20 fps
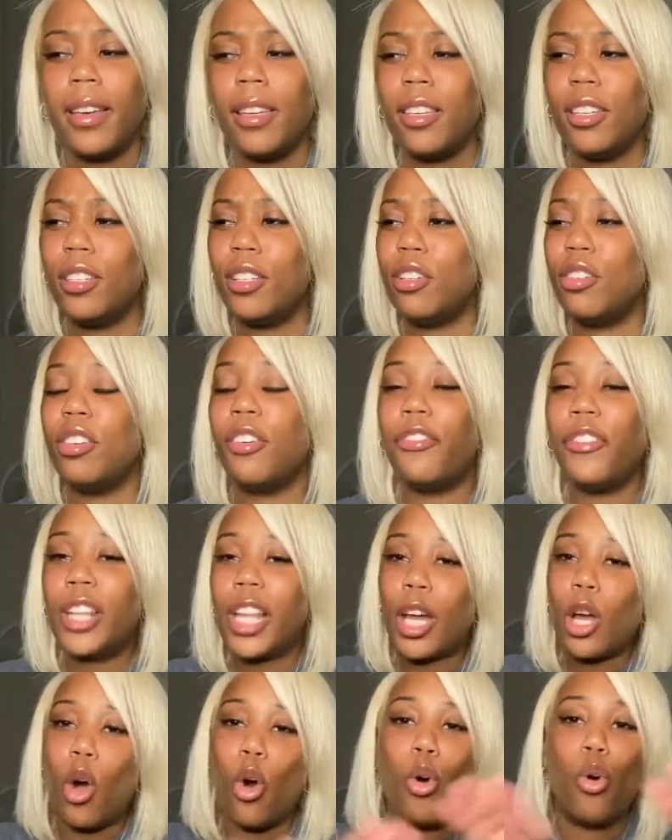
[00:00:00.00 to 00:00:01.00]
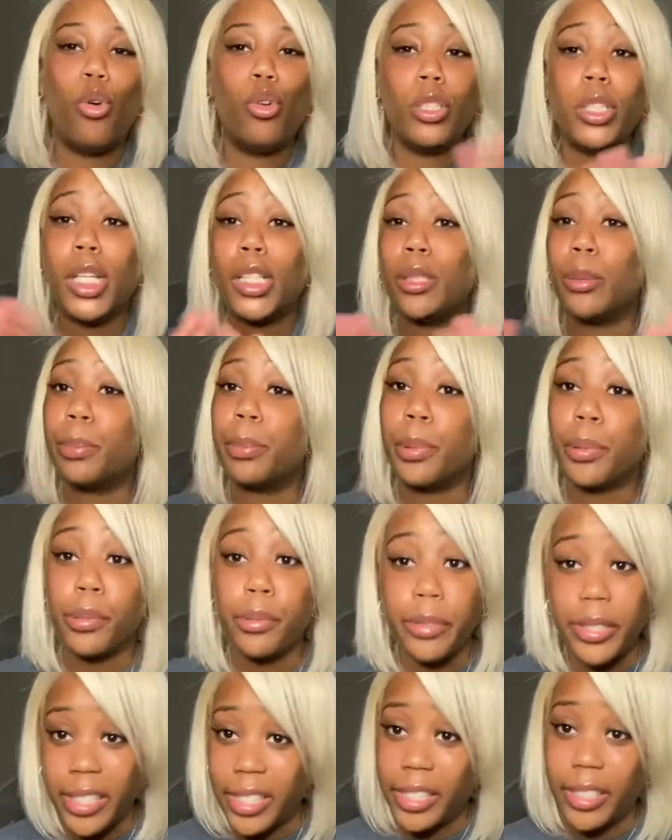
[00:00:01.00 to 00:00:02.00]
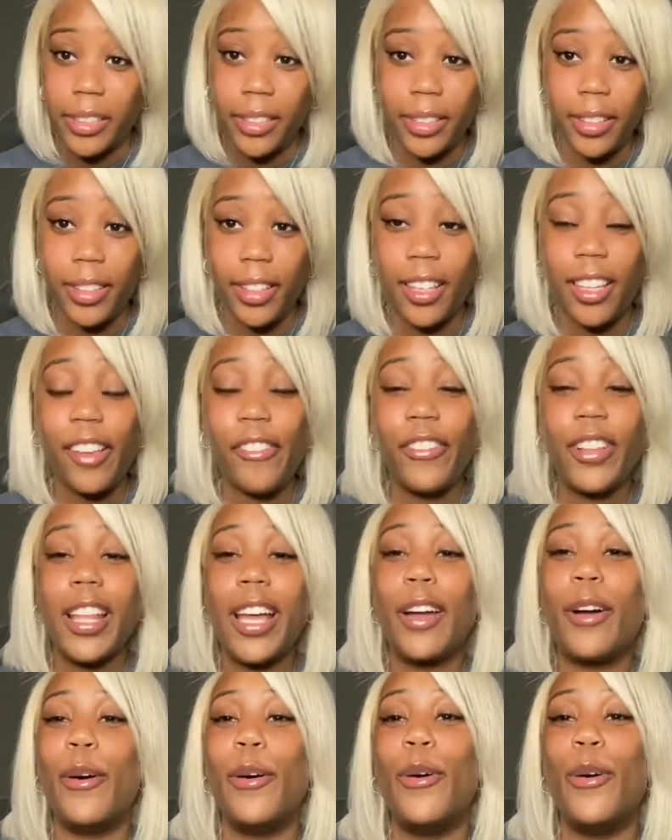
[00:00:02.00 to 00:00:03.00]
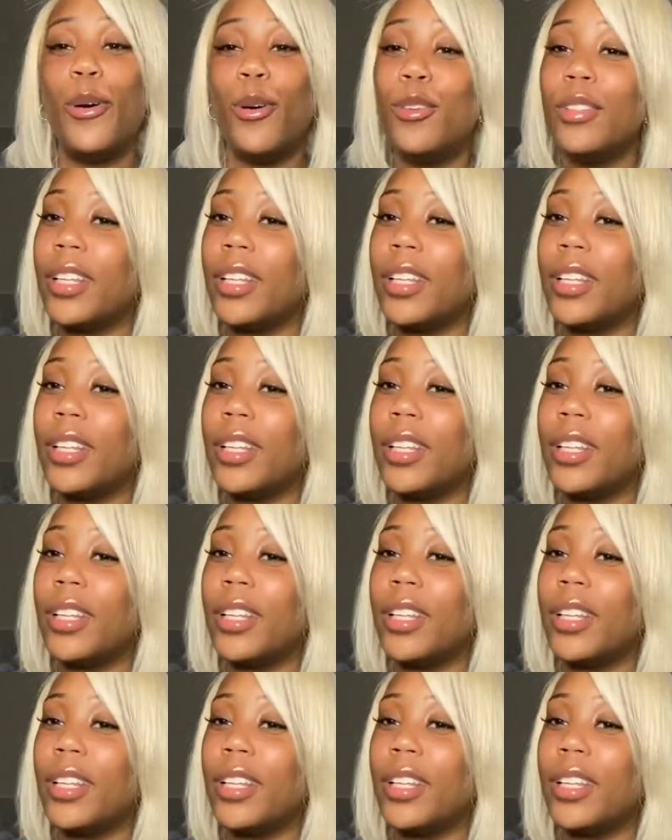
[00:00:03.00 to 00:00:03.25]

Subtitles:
you know, you feel like a whole nother person. You feel like, oh